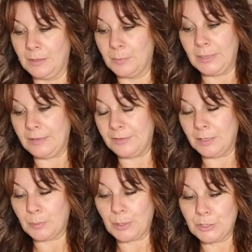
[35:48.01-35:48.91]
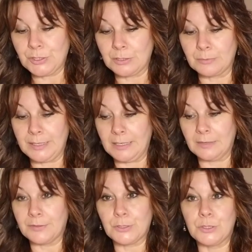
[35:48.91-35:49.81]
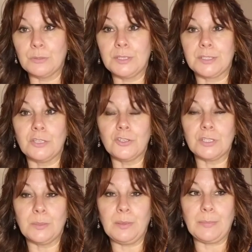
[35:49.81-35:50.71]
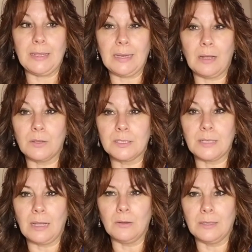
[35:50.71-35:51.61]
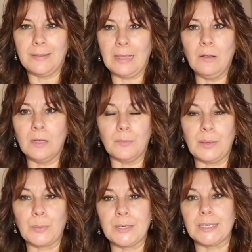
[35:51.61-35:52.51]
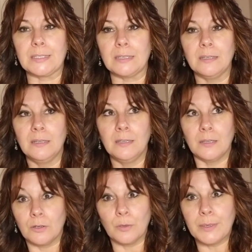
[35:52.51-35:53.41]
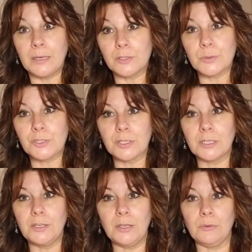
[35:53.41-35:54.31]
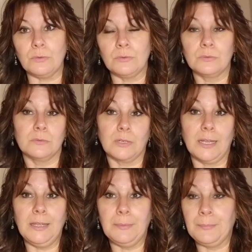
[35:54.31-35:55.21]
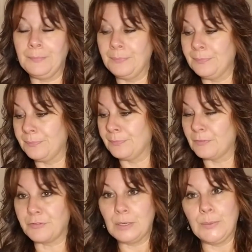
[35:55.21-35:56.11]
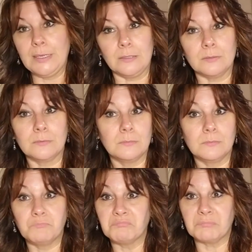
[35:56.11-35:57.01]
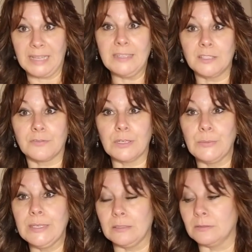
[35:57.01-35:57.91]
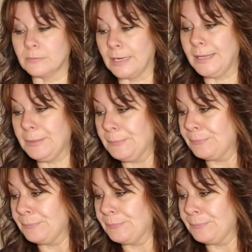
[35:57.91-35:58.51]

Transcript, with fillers: But even in a personal reading, if there's no decision to be made, how can how can the outcome be predicted? Nobody knows what you're going to do, right? Free will. That's free will, right?